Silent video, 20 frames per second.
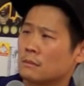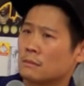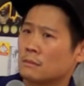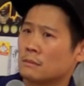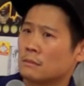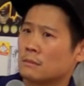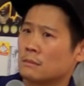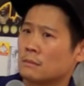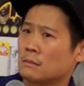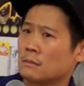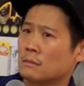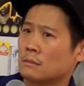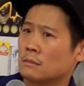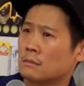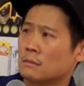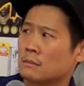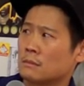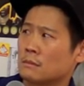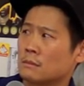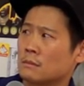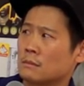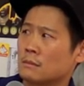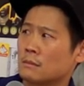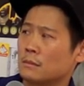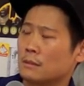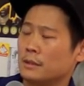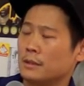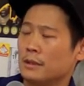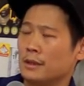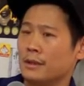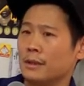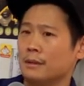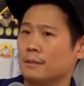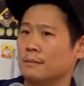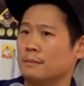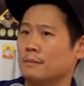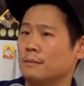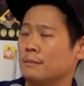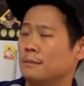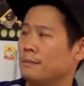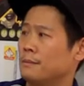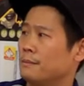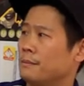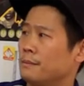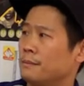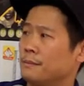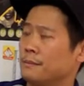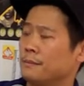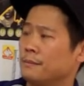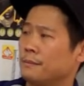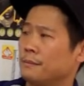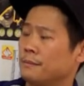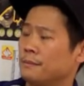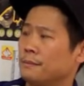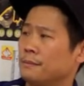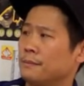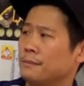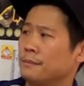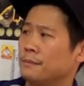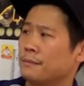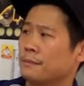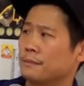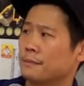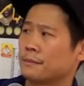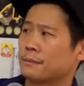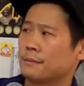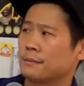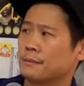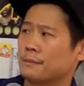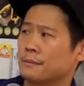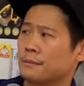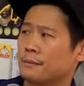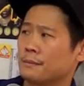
(not speaking)